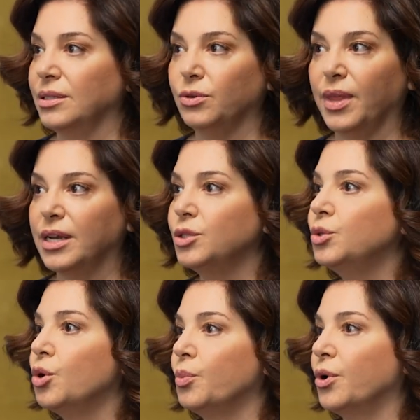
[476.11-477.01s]
So there is
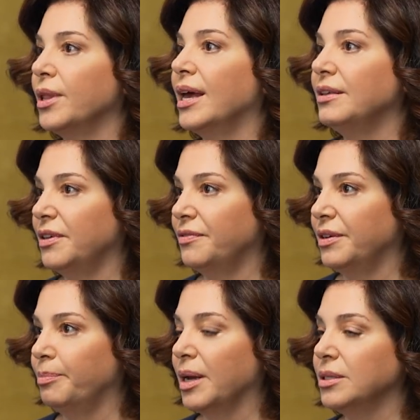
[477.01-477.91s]
no more than
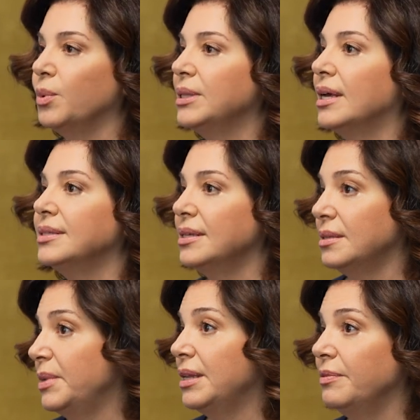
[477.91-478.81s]
50 plus. What does
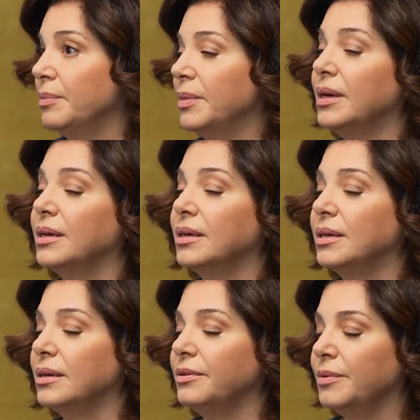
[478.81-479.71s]
it mean?
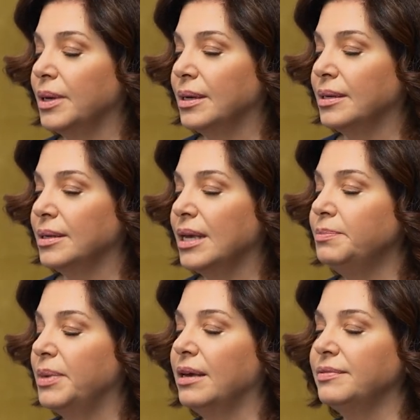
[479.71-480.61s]

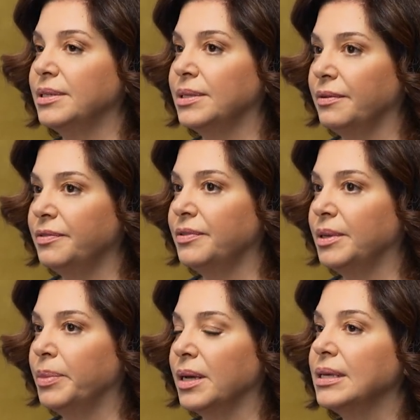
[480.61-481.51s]
SPF
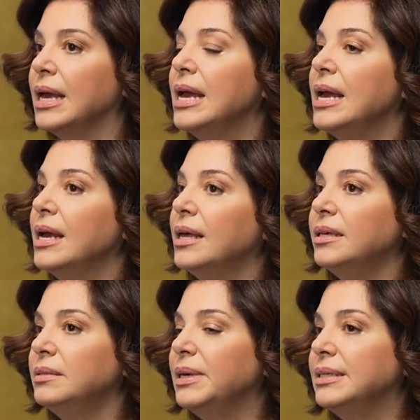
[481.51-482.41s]
50 plus.
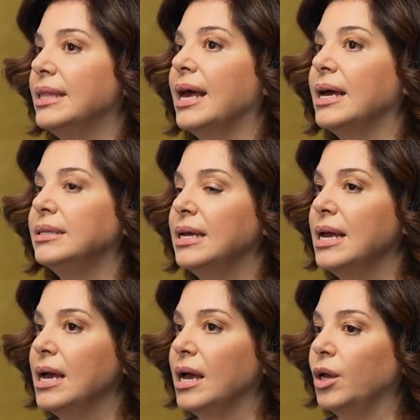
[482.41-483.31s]
This means that
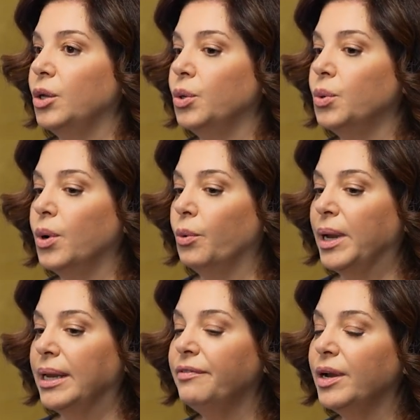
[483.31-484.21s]

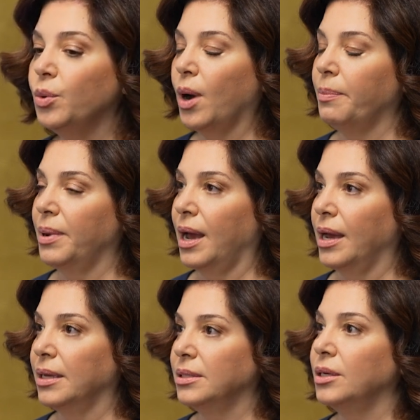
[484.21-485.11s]
whenever apply
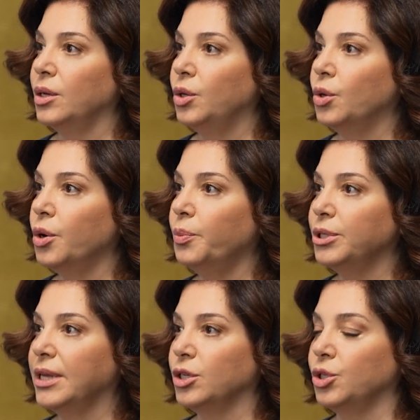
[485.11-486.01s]
it, your
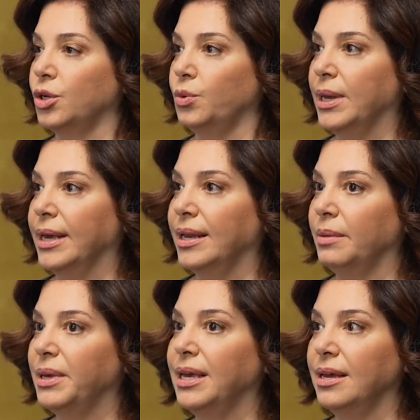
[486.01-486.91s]
protection will
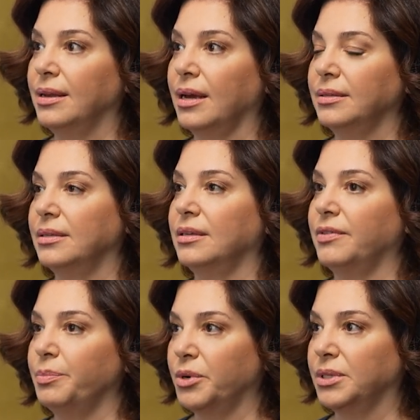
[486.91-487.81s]
gonna be
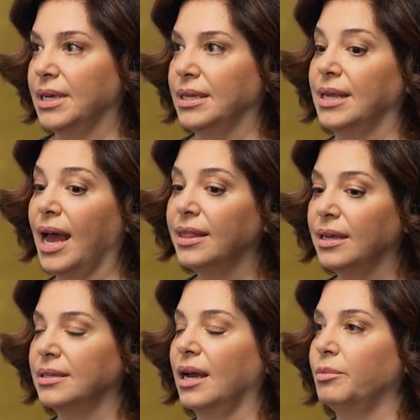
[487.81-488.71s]
97% at
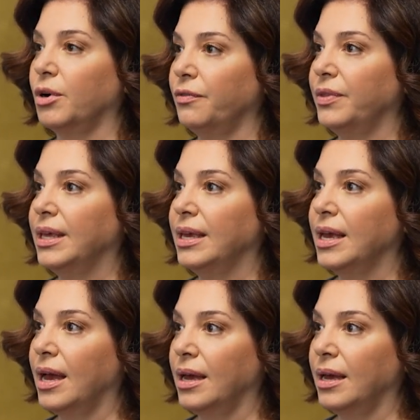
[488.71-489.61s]
the time of
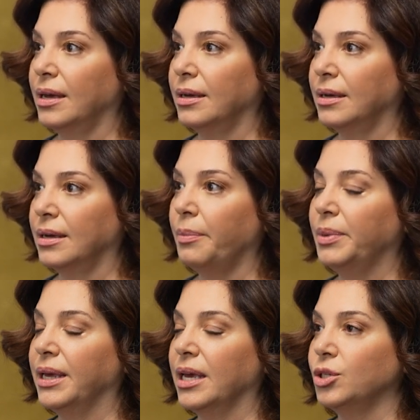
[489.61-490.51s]
the
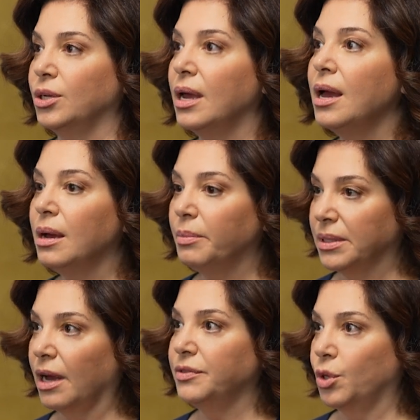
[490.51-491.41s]
application.
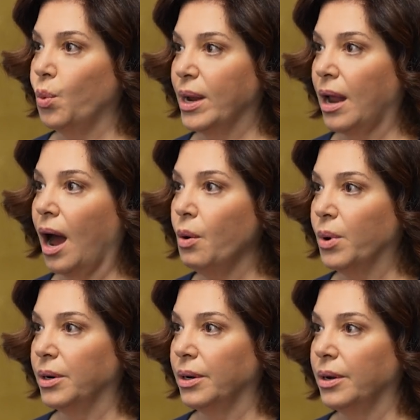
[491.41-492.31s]
But after 1
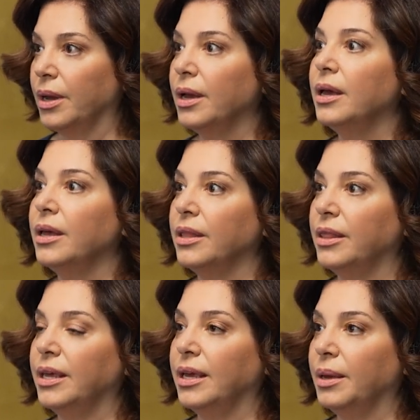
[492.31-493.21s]
hour,
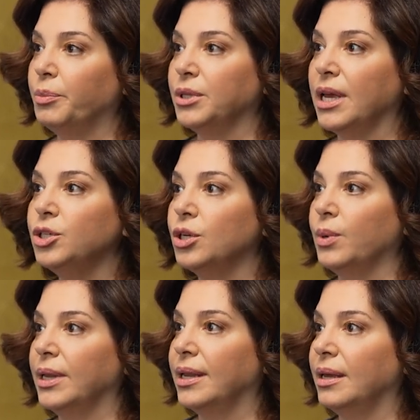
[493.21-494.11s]
the
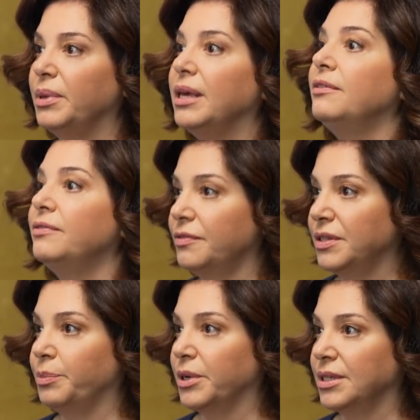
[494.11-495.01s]
protection will gonna be
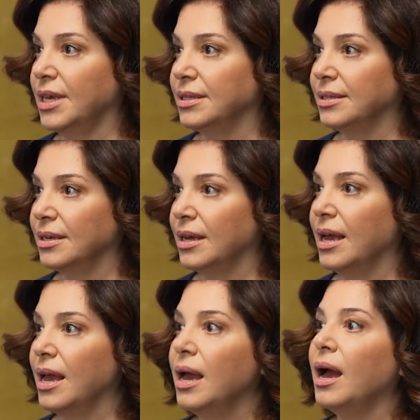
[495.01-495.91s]
50%.
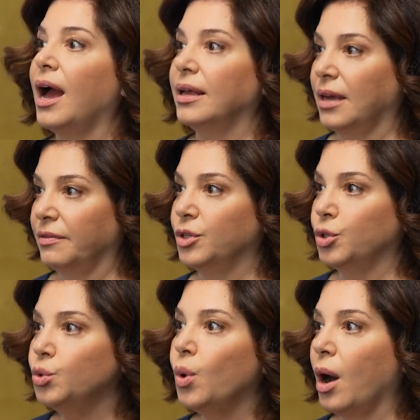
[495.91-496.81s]
And after
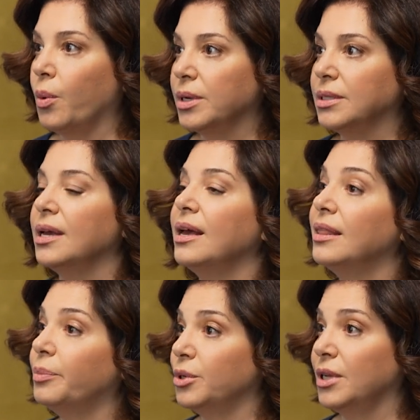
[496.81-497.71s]
2 hours,
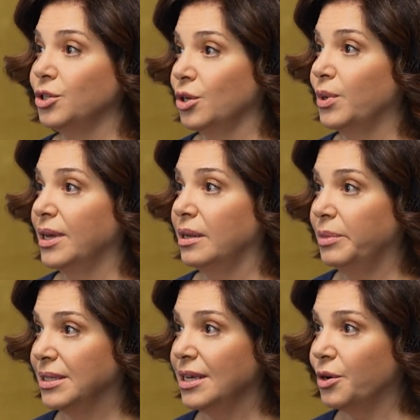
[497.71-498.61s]
the protection will gonna
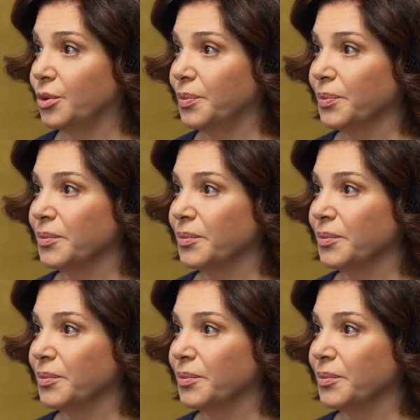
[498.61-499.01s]
be 0.